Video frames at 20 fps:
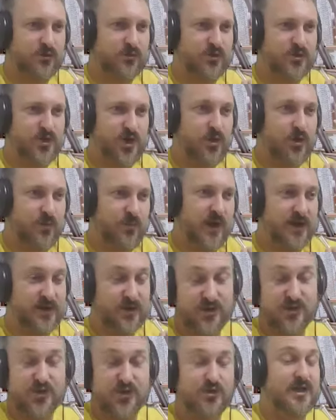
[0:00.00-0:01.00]
solar
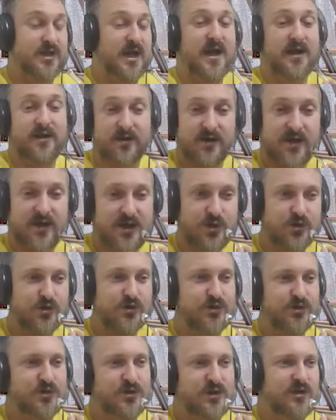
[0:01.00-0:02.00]
batteries because they had an
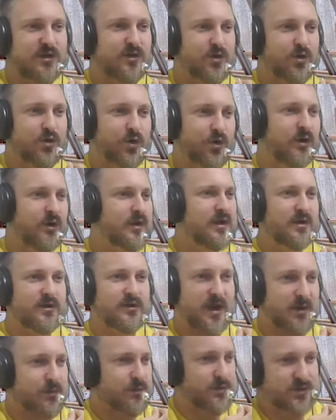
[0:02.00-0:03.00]
interest in it, or
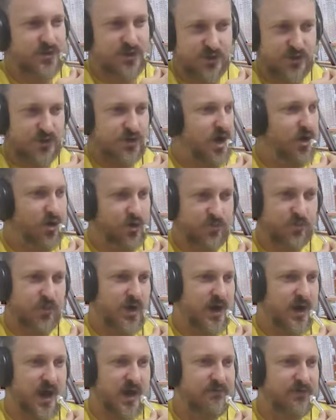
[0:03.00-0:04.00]
they were just told
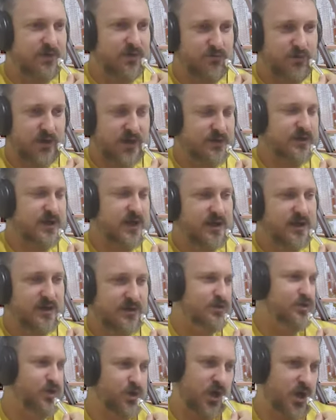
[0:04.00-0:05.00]
by other
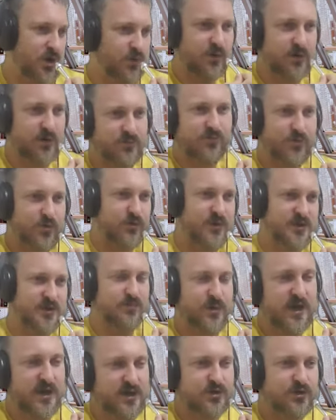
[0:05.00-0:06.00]
retailers to go and put this
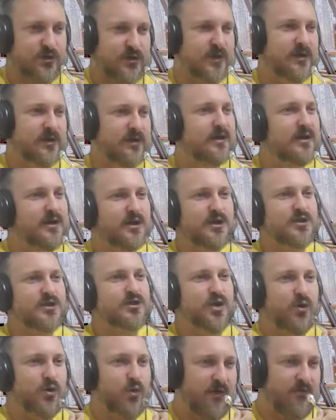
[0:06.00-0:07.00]
battery in.
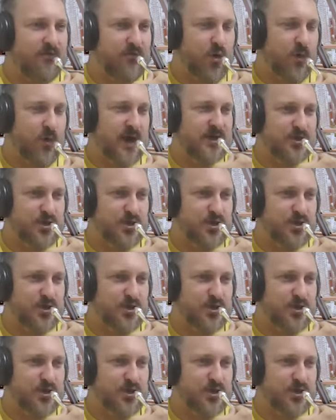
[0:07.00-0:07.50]
So I've always